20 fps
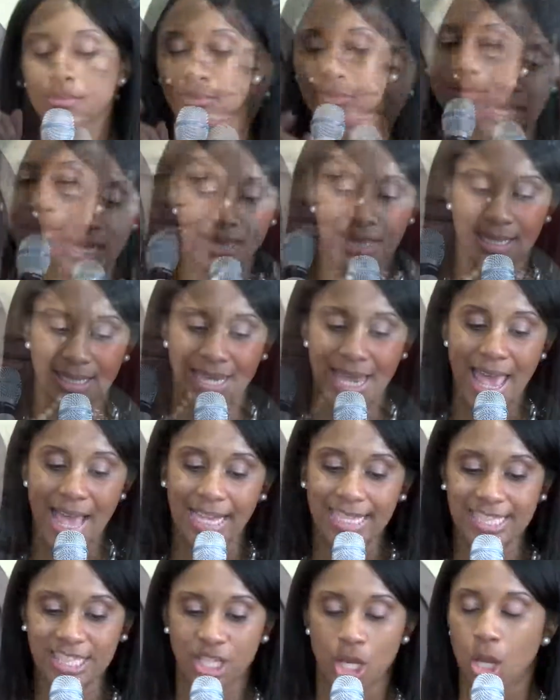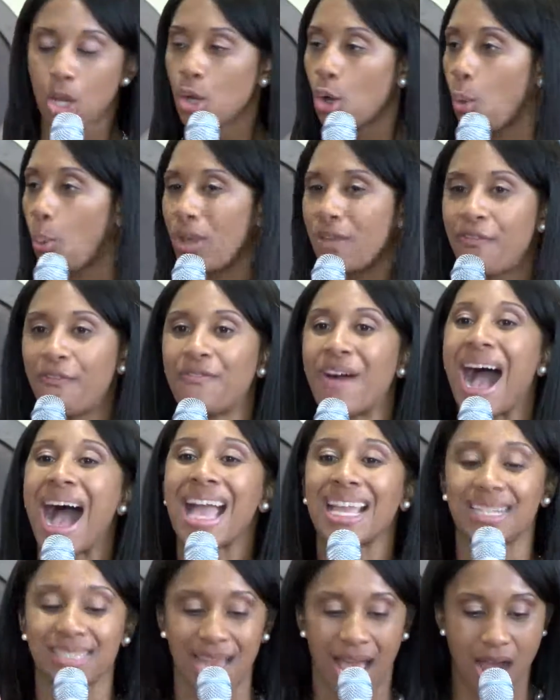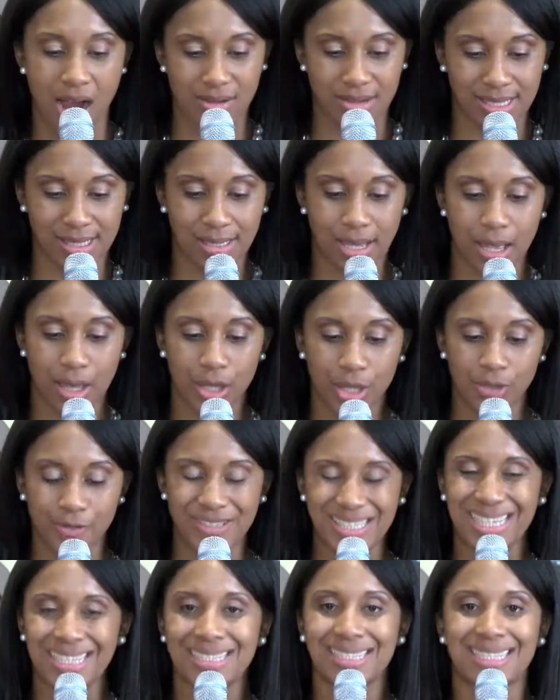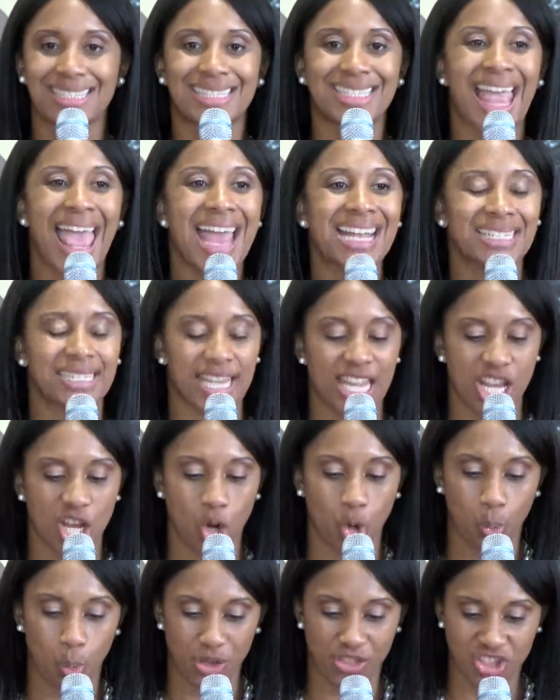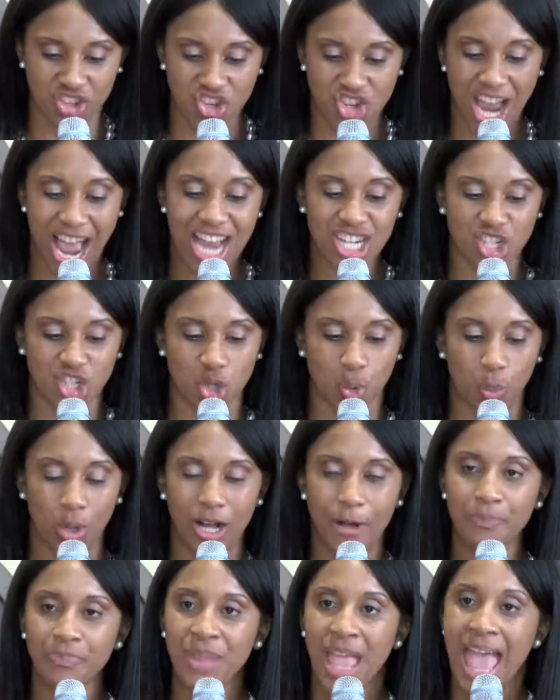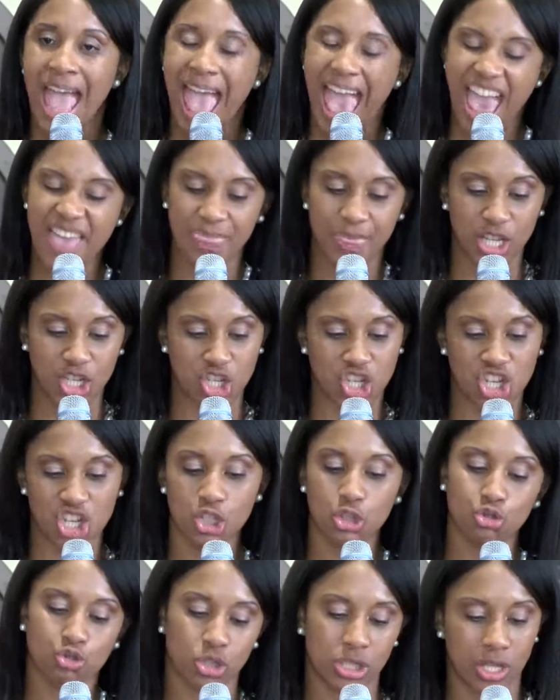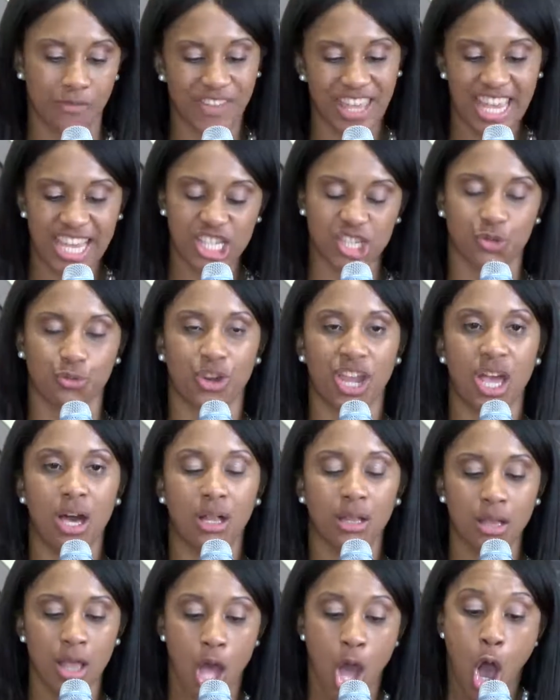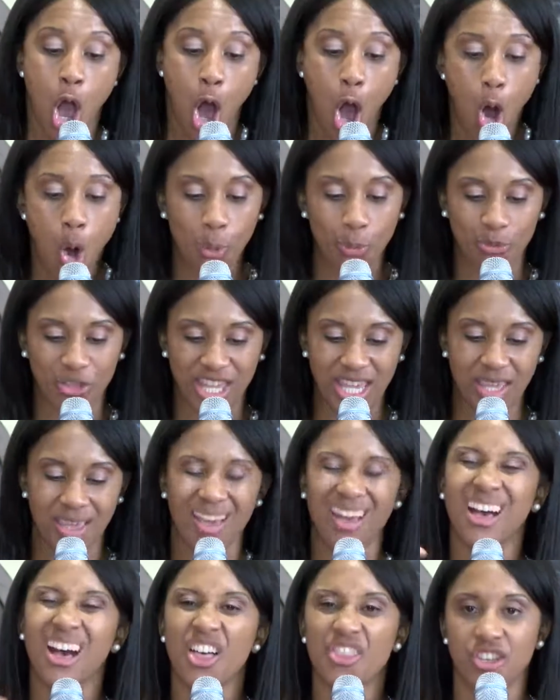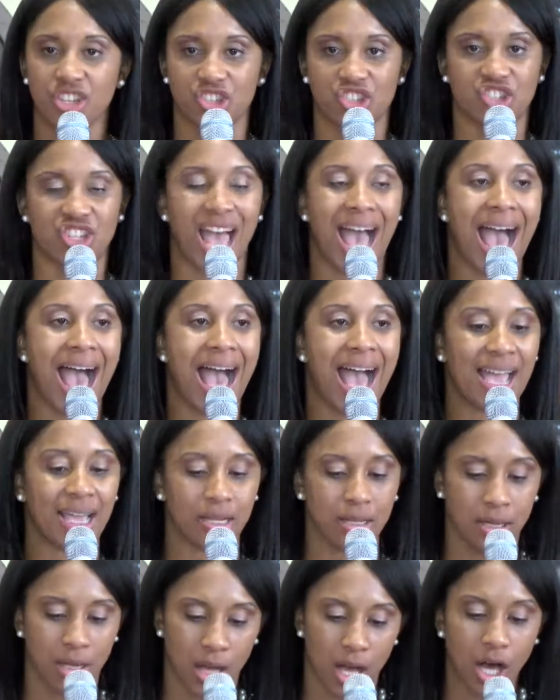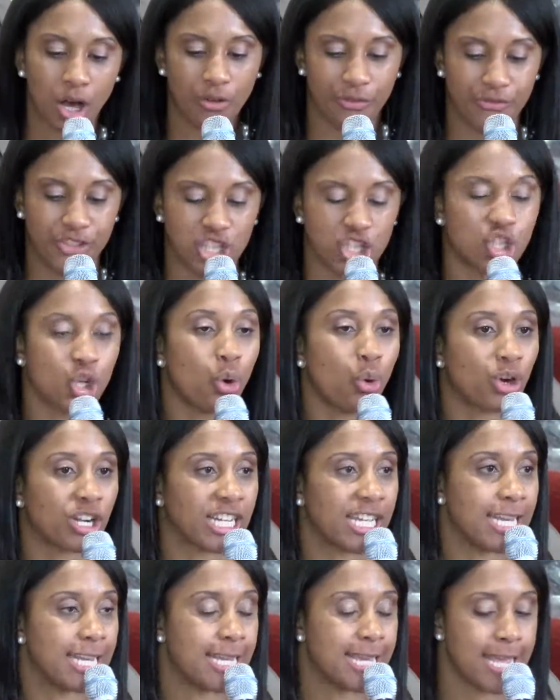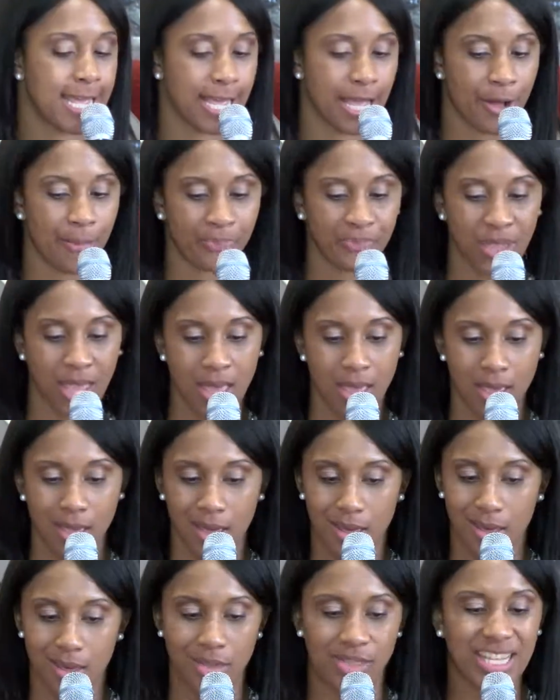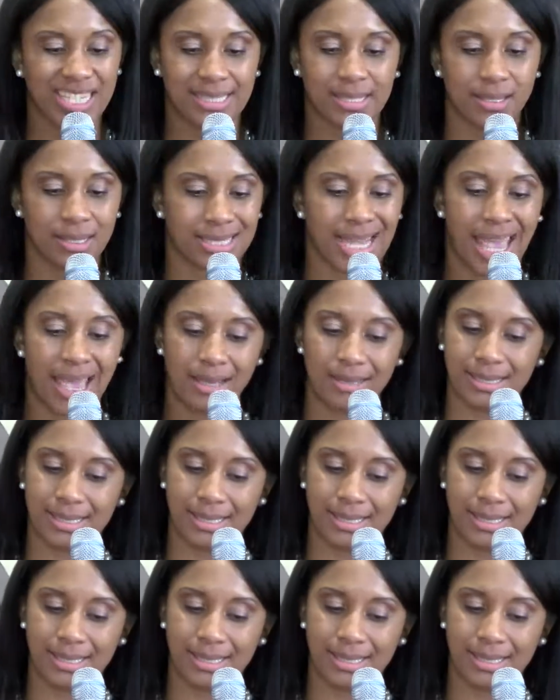In the text, we find ourselves standing with Joshua and the children of Israel on the other side of the Jordan. This is a